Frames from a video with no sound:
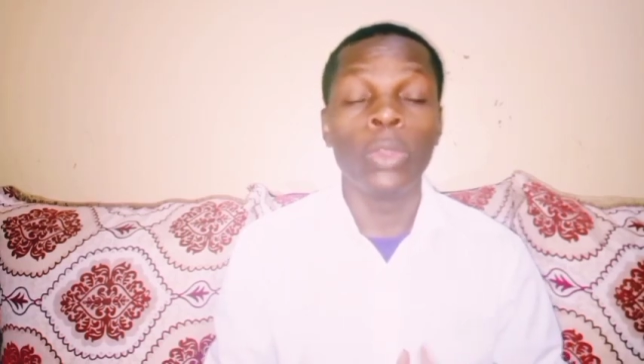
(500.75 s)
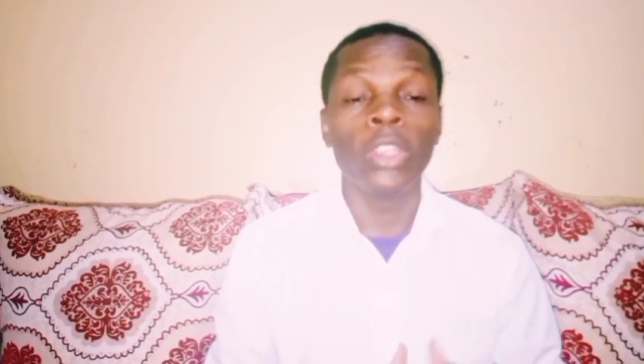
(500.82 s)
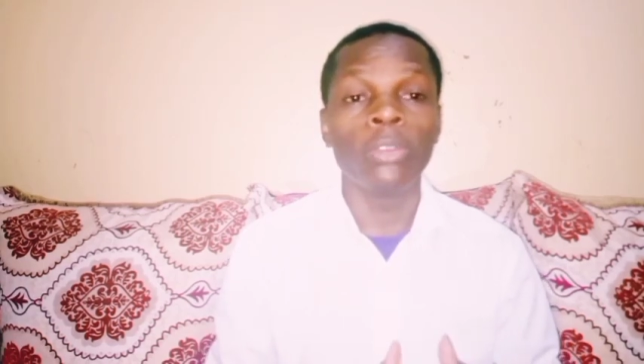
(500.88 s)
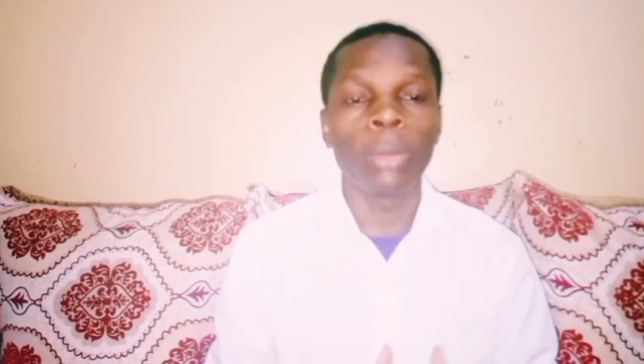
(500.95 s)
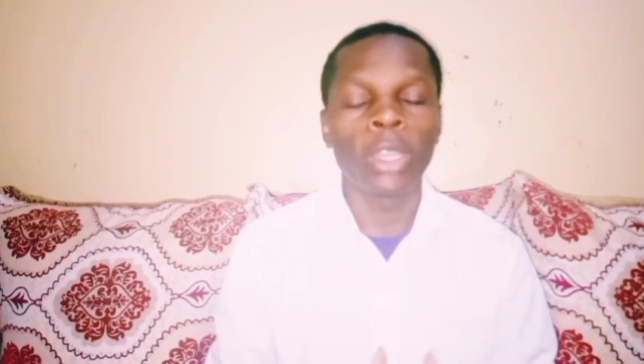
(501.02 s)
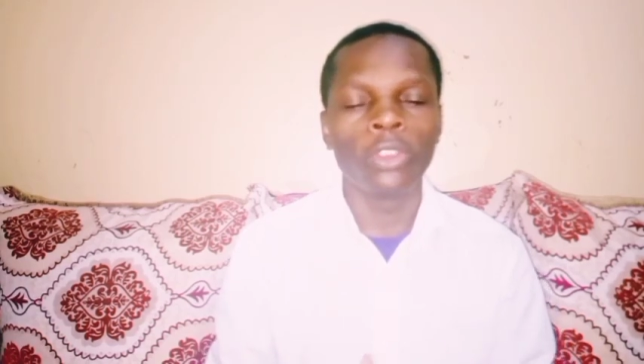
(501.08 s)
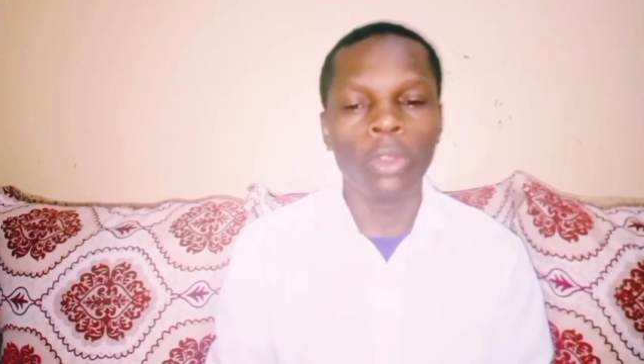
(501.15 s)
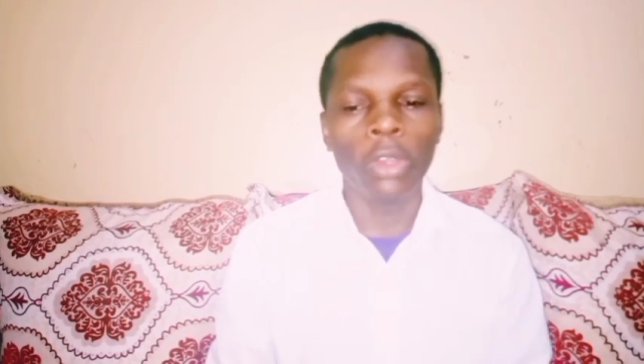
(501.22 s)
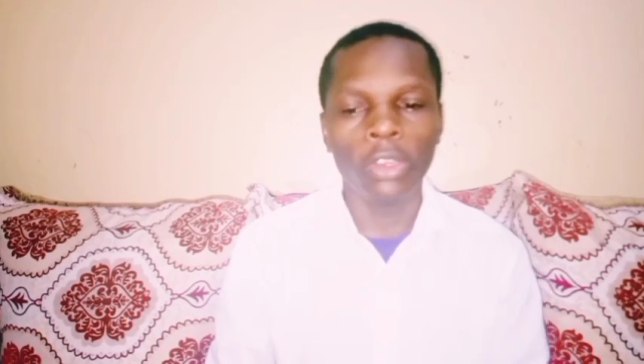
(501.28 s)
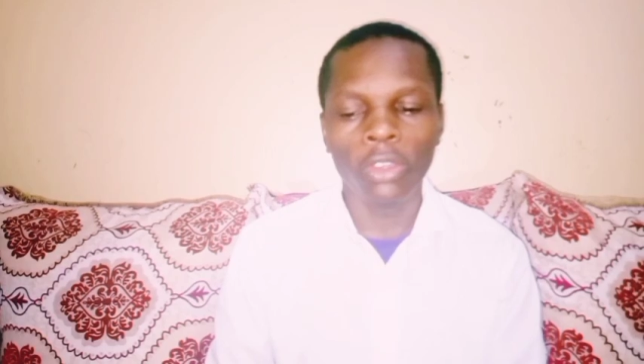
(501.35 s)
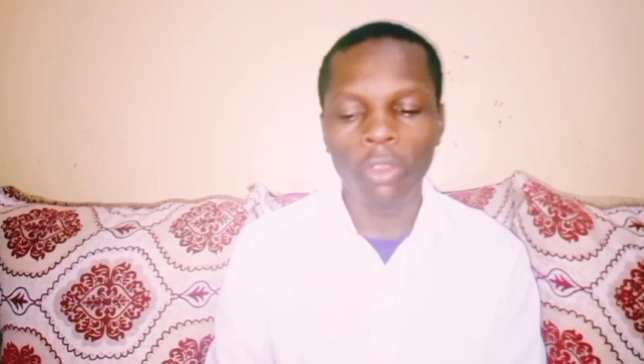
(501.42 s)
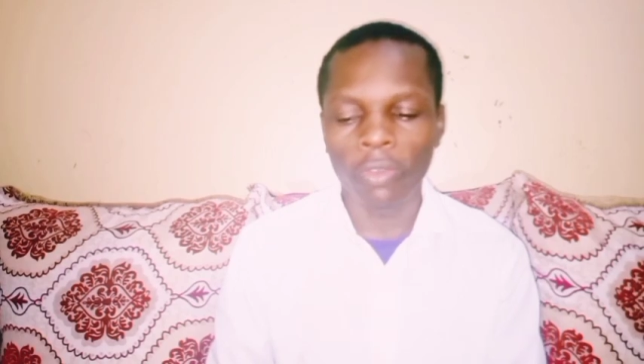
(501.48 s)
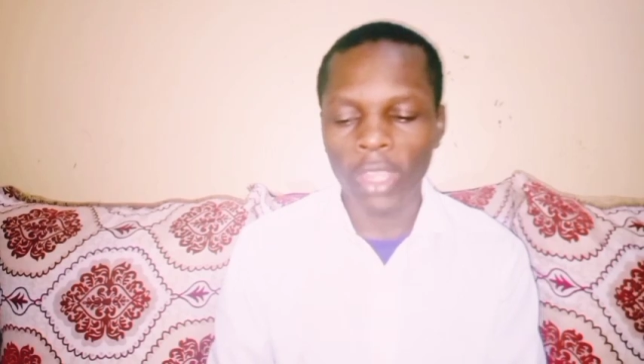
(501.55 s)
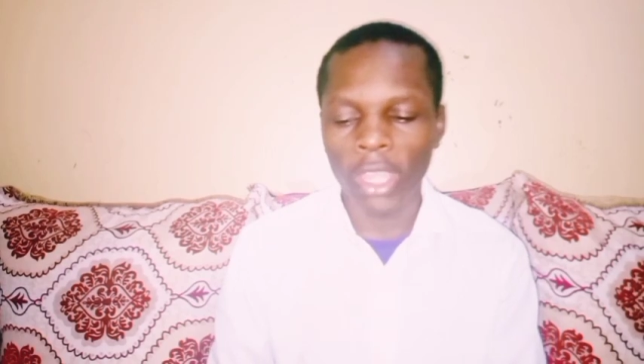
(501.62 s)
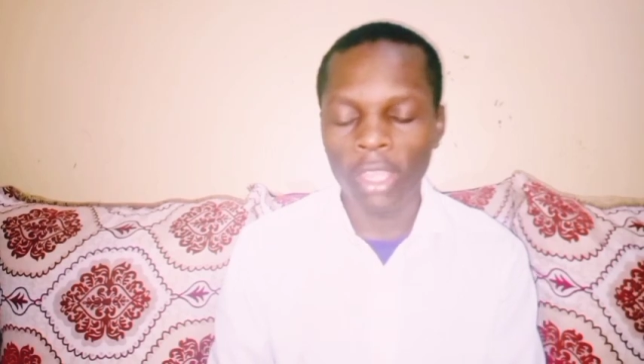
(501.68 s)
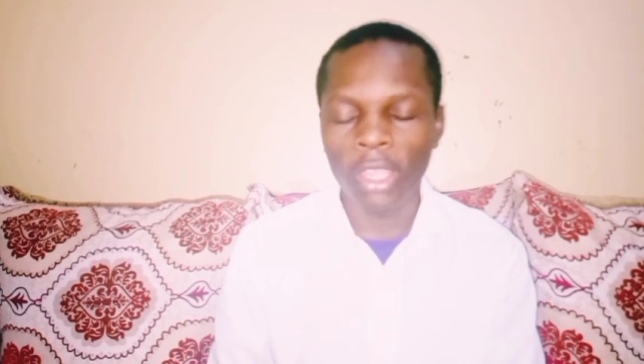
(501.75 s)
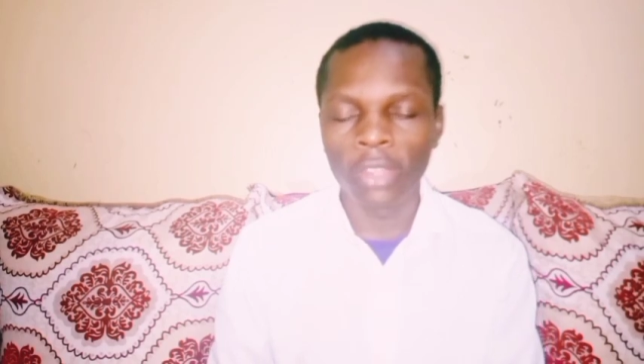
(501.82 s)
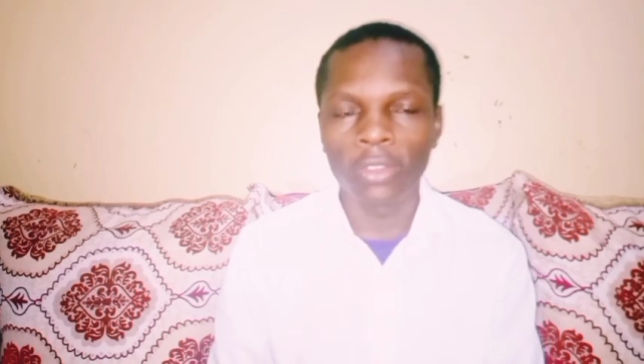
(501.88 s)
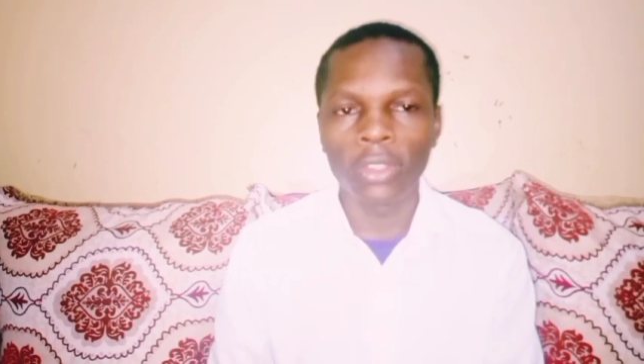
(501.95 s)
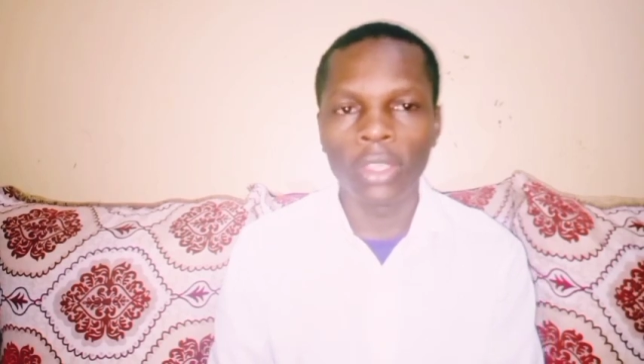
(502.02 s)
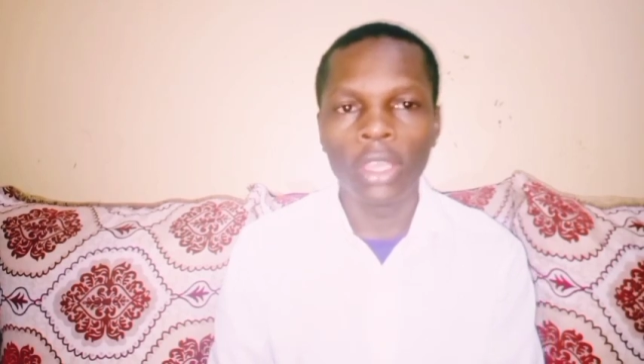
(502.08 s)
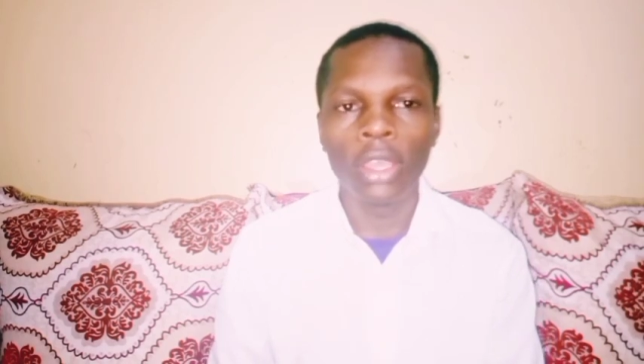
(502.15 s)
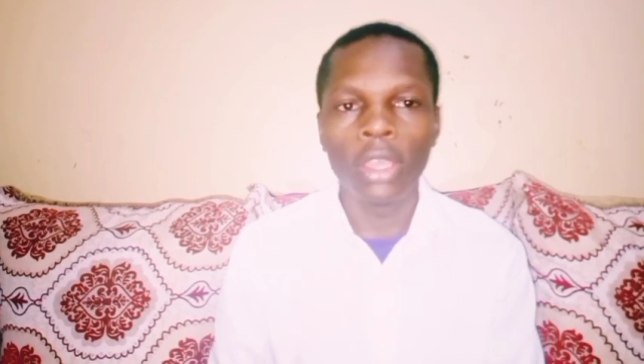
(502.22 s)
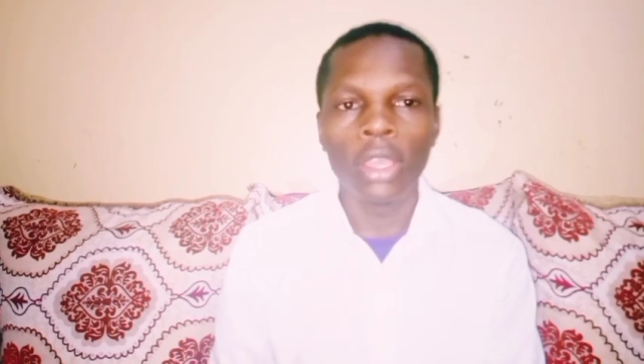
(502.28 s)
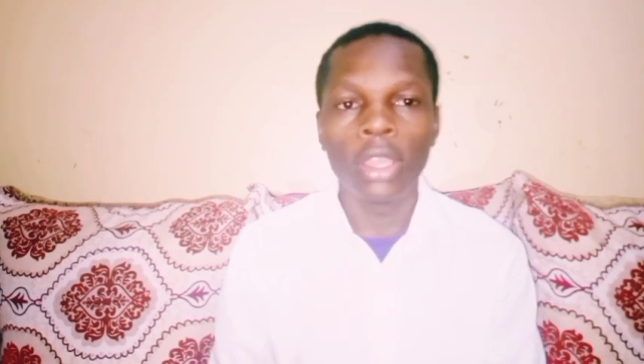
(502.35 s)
which majority of Kenyans